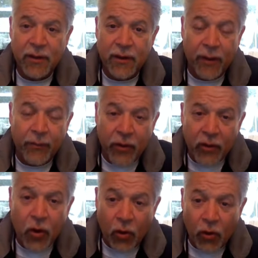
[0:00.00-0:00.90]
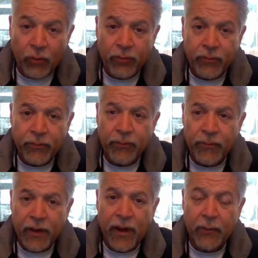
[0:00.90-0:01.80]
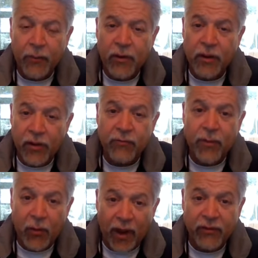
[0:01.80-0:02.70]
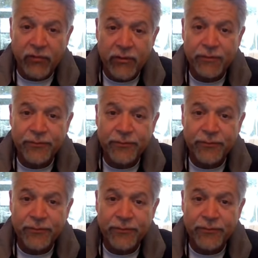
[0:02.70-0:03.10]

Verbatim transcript: And I'm going to go home and I'm going to love my wife.